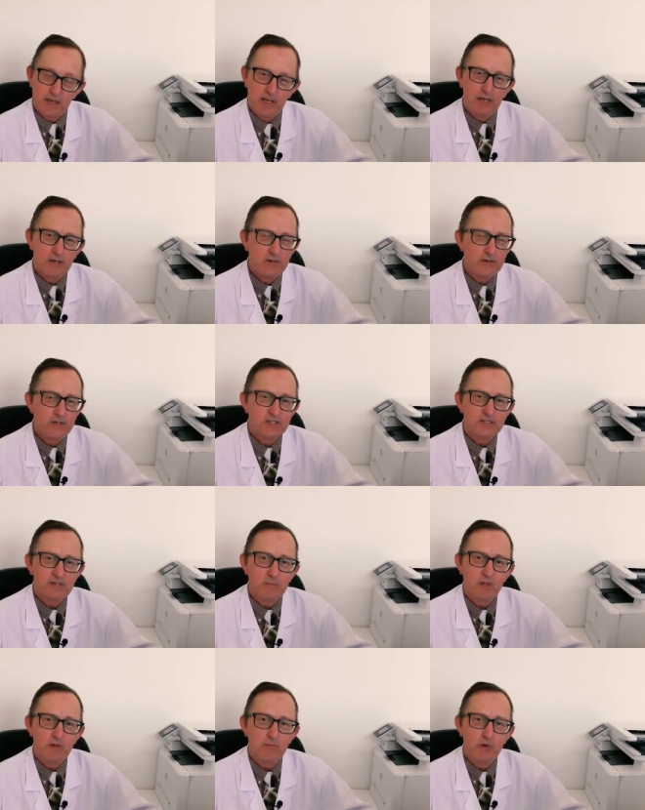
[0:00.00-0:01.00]
including
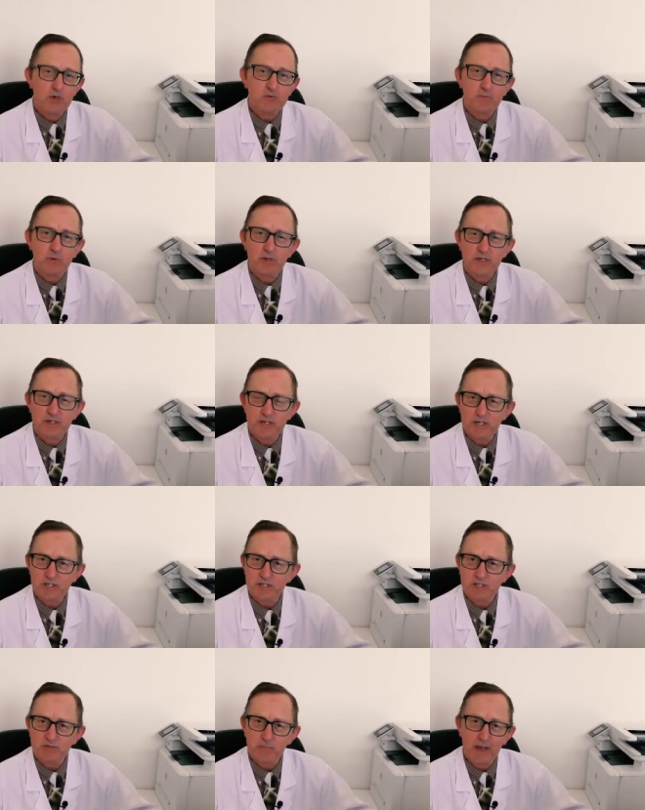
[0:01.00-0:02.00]
some of the most
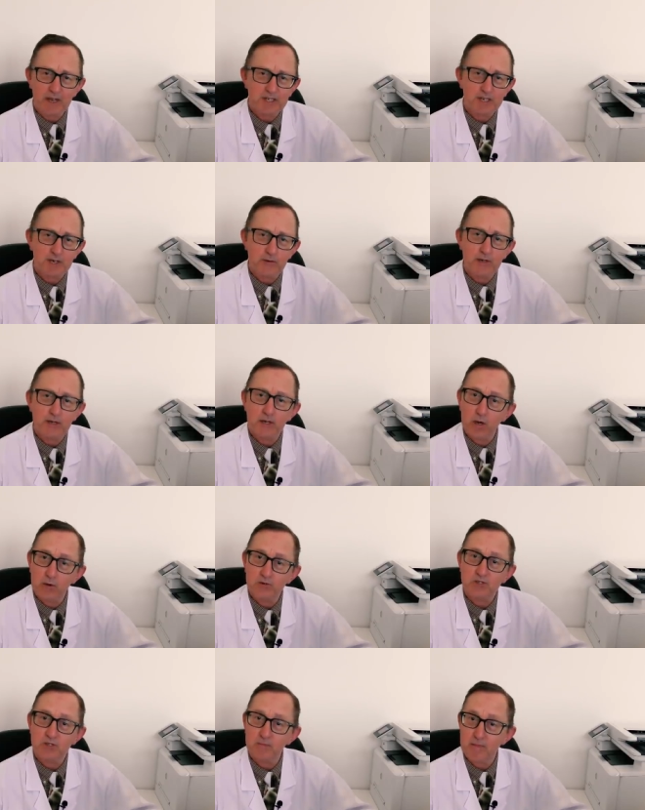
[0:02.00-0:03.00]
pernicious bacteria
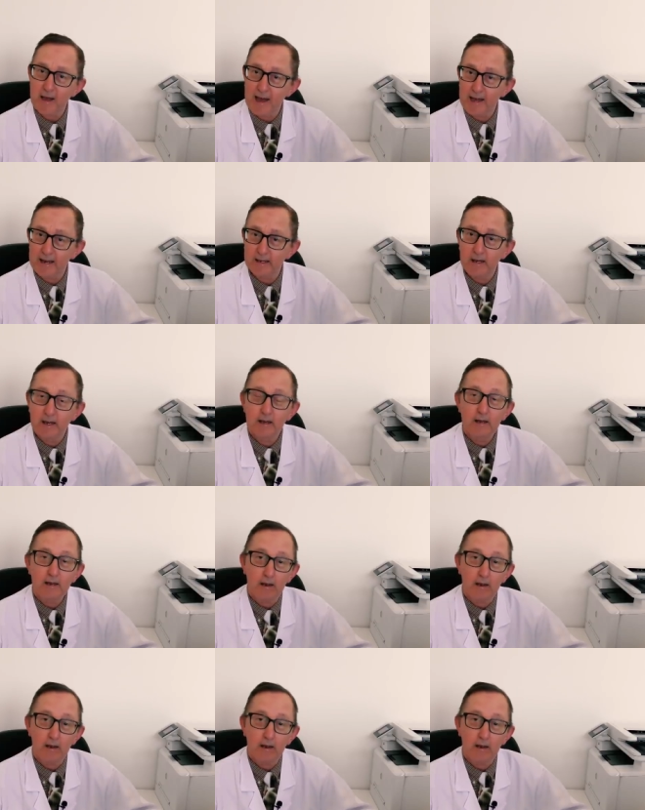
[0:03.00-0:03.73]
known to man,